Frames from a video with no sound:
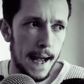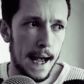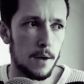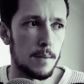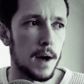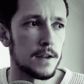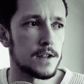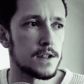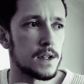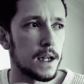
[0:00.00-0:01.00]
how
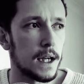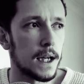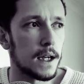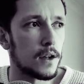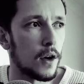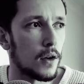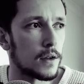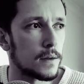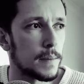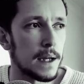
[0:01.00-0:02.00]
much it got
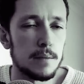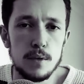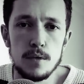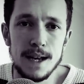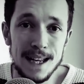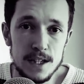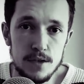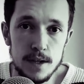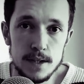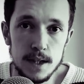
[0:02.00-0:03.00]
people
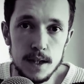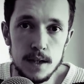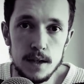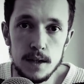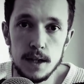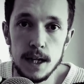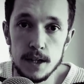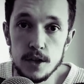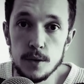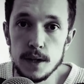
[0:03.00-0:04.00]
interested
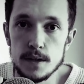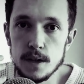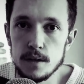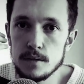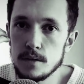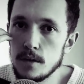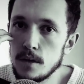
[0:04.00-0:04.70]
in doing stuff.